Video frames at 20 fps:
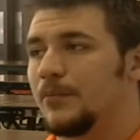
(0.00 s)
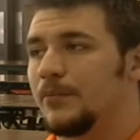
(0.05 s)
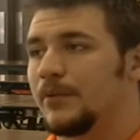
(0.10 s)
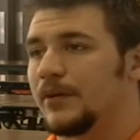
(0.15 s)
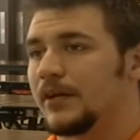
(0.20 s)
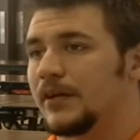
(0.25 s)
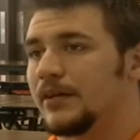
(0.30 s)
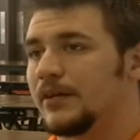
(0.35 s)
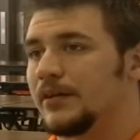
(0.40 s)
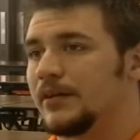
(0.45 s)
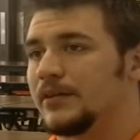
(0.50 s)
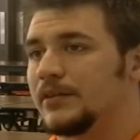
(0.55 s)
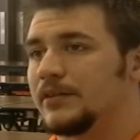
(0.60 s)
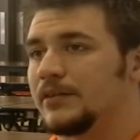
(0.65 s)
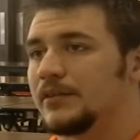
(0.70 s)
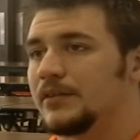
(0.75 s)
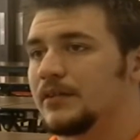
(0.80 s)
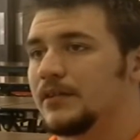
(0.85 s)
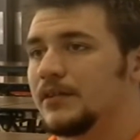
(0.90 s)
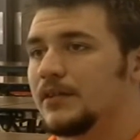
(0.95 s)

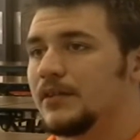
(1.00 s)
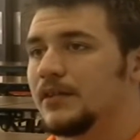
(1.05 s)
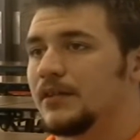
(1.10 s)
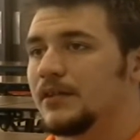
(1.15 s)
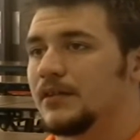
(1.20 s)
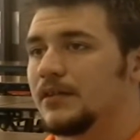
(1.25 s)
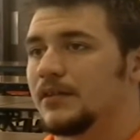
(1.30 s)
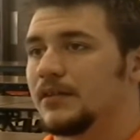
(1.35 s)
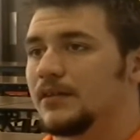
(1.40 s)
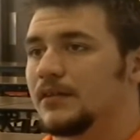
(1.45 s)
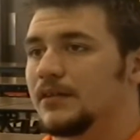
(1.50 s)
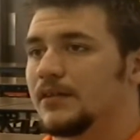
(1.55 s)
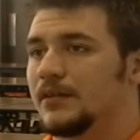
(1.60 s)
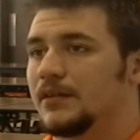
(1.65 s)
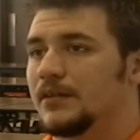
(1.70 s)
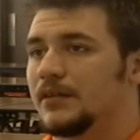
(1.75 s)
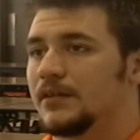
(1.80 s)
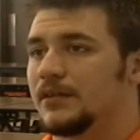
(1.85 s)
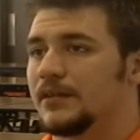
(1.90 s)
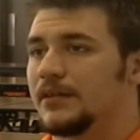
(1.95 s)
Because,
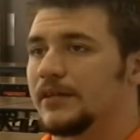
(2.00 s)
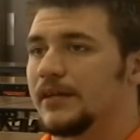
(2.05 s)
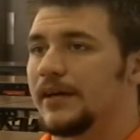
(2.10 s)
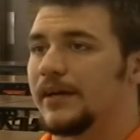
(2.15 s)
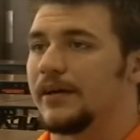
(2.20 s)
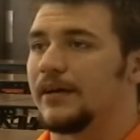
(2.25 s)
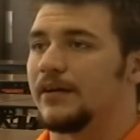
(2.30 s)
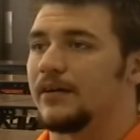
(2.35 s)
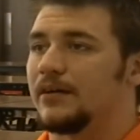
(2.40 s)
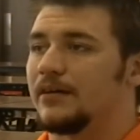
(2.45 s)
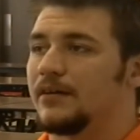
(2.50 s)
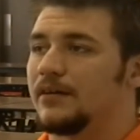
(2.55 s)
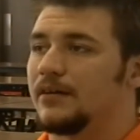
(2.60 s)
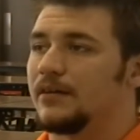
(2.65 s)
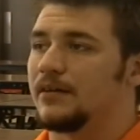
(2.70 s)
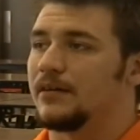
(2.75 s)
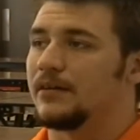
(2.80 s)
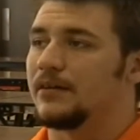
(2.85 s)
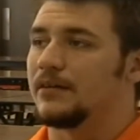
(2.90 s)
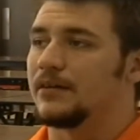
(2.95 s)
yeah,
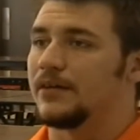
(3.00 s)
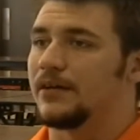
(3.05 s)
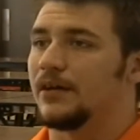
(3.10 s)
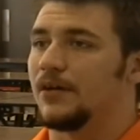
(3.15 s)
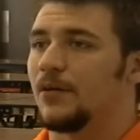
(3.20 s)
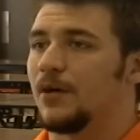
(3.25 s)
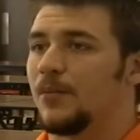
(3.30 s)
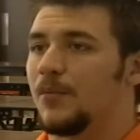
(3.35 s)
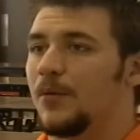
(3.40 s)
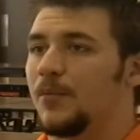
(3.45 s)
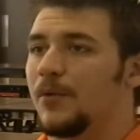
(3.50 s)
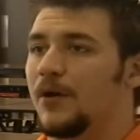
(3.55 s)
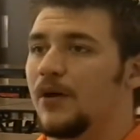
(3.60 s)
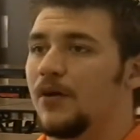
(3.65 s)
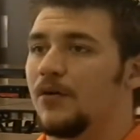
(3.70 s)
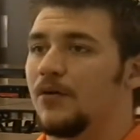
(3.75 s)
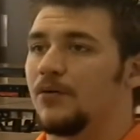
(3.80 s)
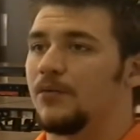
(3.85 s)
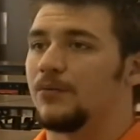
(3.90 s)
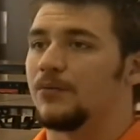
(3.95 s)
I'm on my
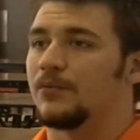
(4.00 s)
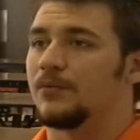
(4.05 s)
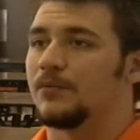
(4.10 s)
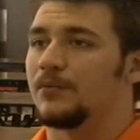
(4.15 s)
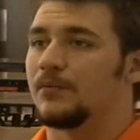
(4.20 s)
own.